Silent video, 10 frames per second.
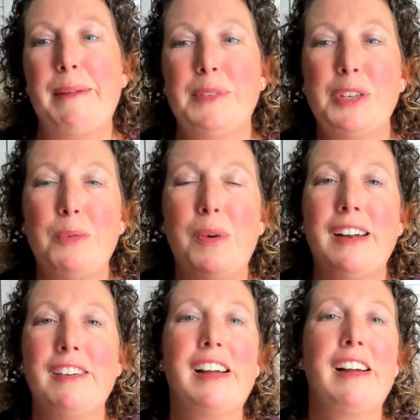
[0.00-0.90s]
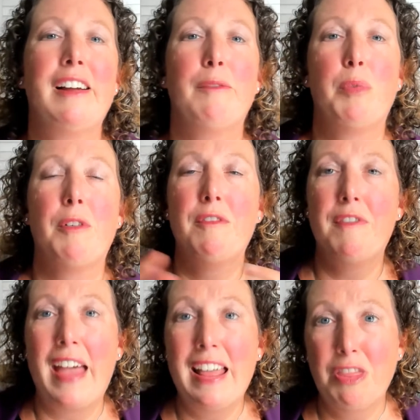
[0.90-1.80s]
So you want to
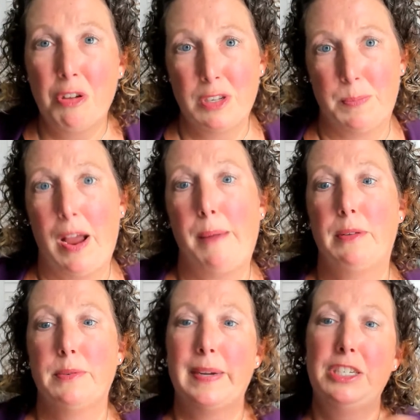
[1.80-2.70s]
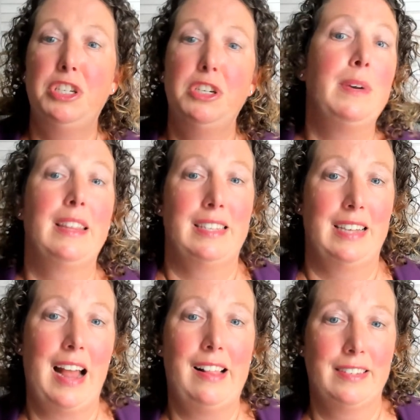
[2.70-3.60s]
prevent those problems by doing this
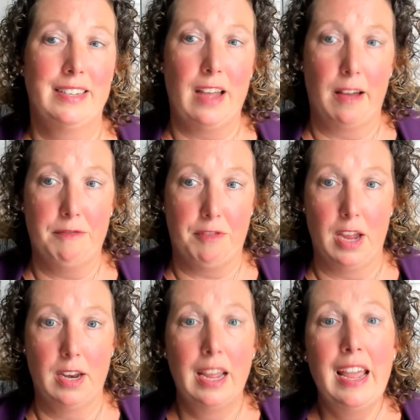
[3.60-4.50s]
analysis up front.